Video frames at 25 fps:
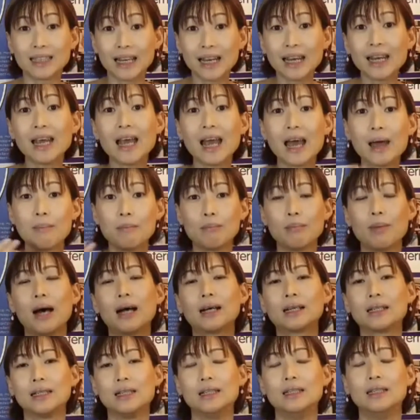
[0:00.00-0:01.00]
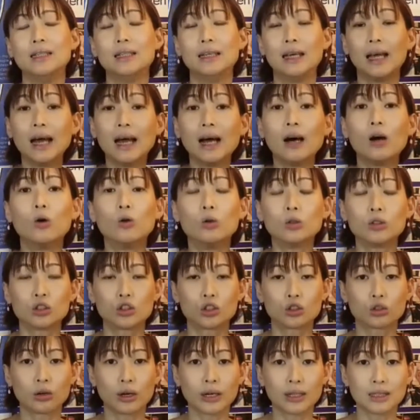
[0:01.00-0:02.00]
they embark in their own
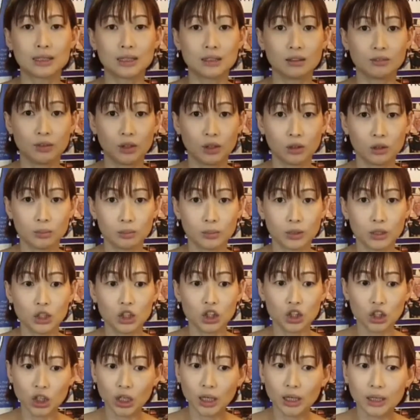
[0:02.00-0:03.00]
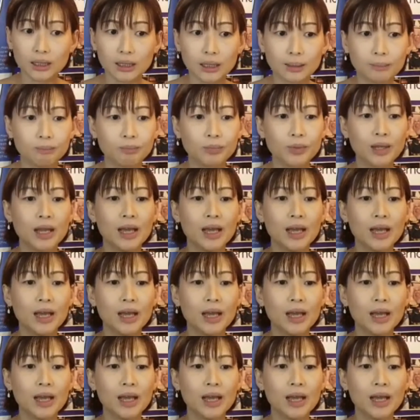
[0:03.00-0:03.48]
strengths development journey.